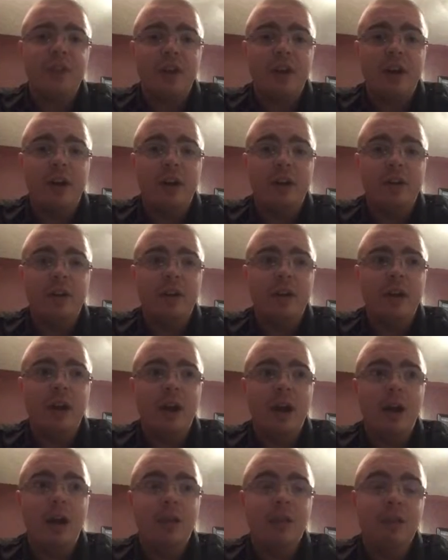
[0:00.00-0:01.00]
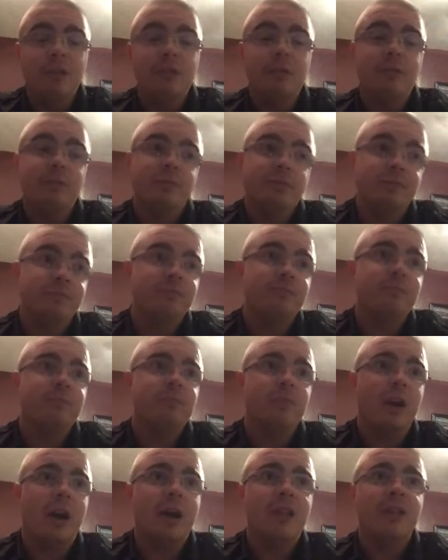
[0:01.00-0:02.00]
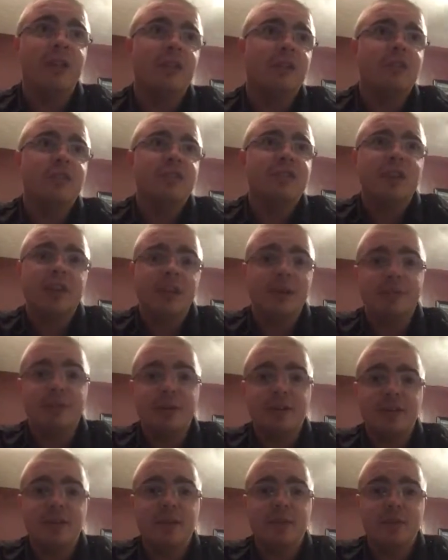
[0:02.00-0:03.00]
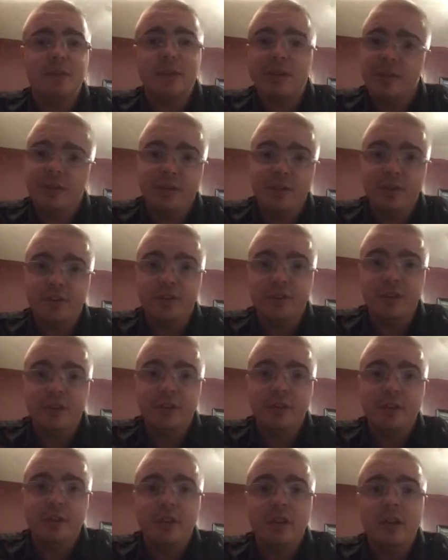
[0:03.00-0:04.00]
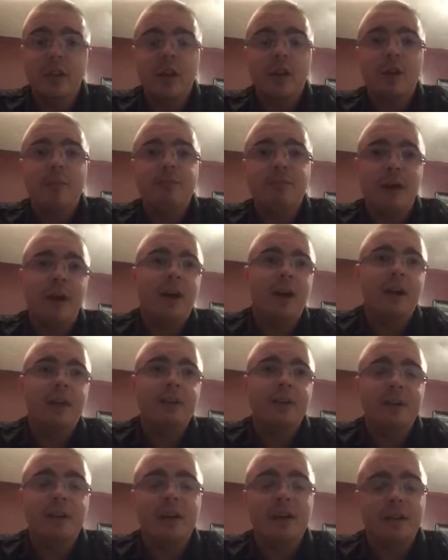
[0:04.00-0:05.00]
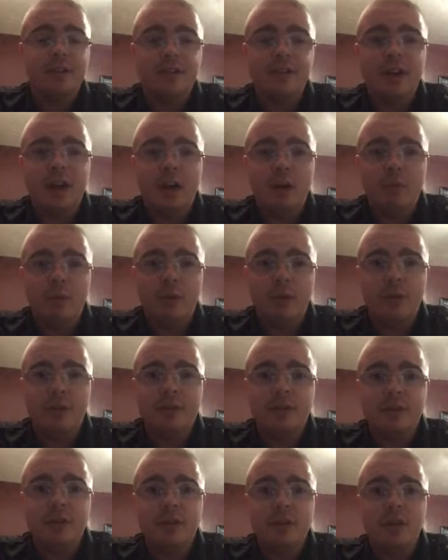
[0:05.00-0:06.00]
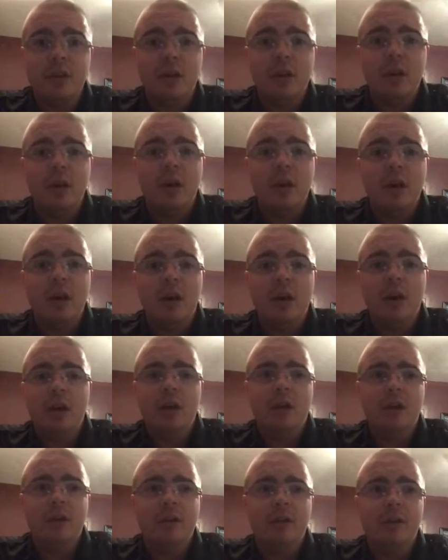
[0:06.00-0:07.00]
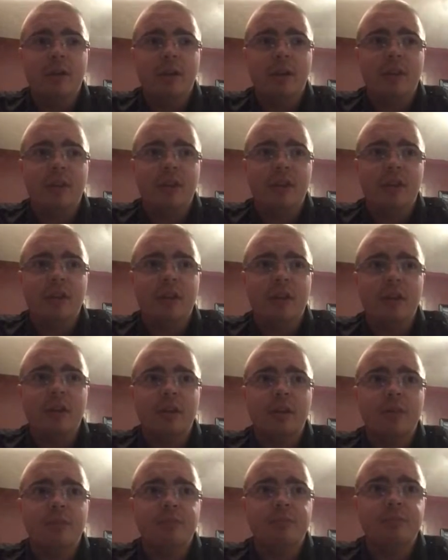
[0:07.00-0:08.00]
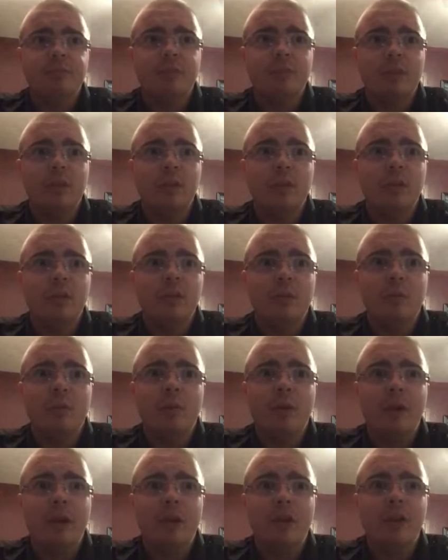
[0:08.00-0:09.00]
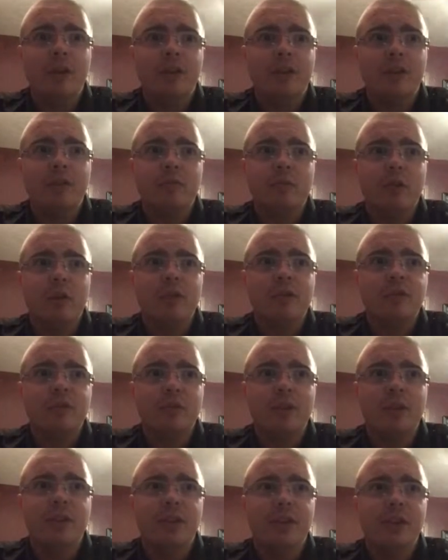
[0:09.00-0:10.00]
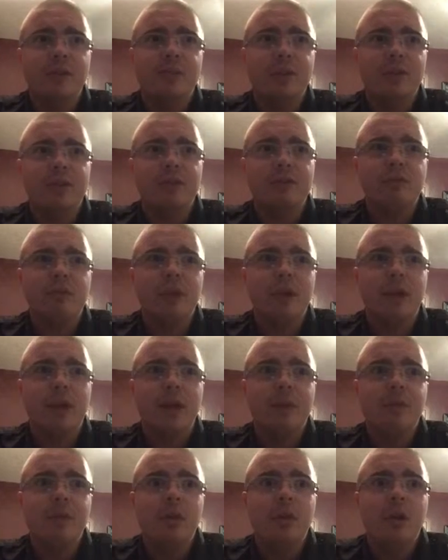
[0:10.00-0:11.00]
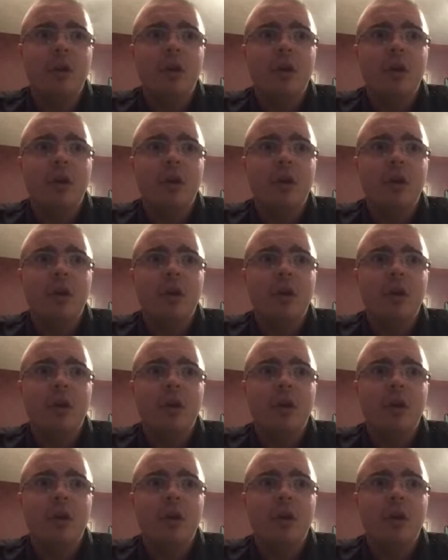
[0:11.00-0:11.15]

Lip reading: line. And I think they're the second best team in that division behind the Dallas Cowboys. I think when I look at their roster and I think about their team,